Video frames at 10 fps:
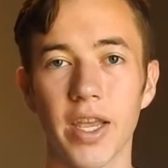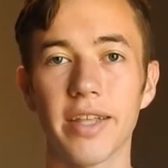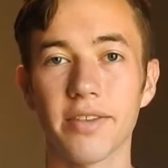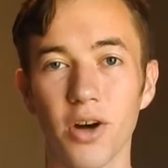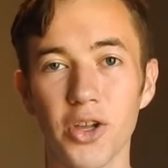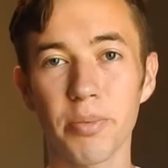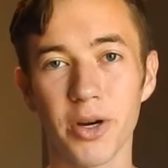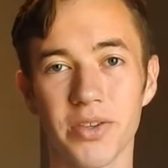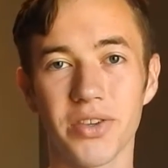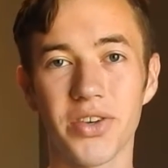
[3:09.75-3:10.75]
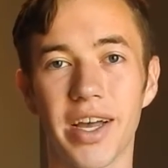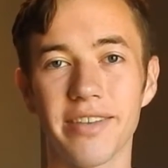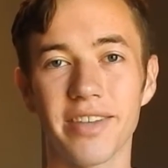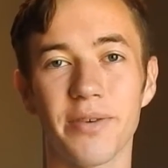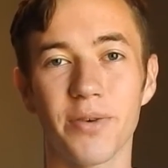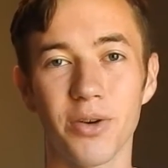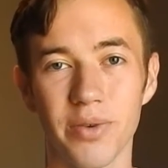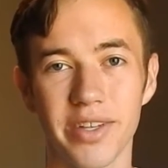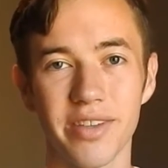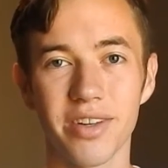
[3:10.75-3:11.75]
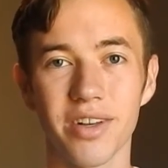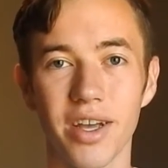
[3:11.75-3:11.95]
It's called a personal essay for a reason,